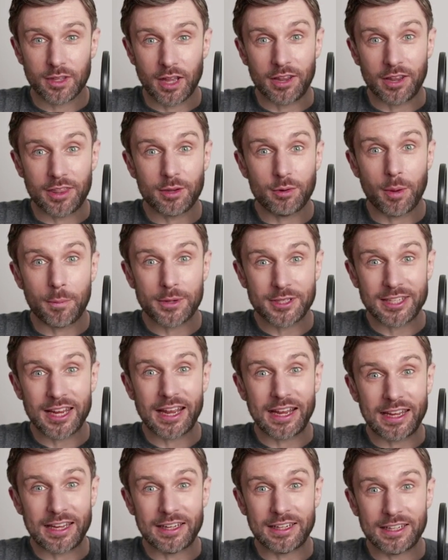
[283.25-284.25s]
And I think what
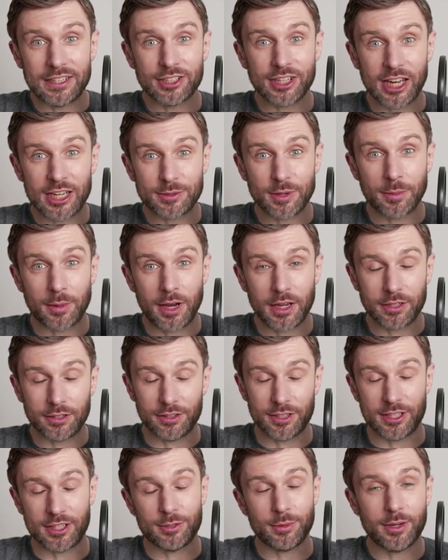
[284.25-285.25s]
particularly changed my mind
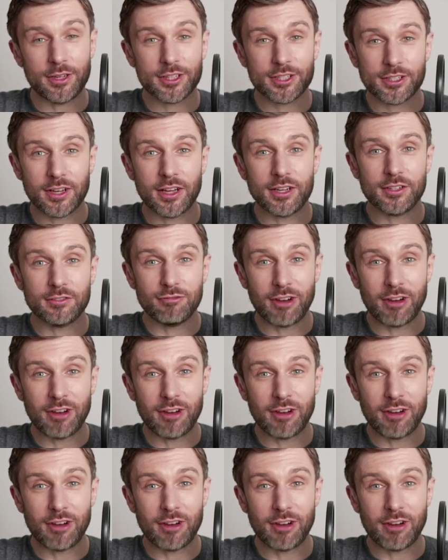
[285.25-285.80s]
on this is when you're starting